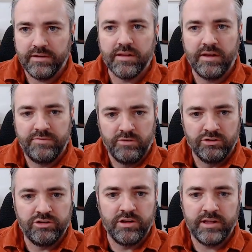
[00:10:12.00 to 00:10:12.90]

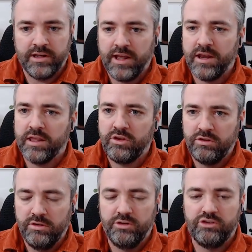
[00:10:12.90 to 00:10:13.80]
Unfortunately, it had a
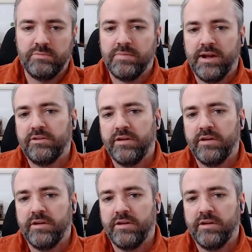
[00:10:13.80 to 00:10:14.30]
huge impact on our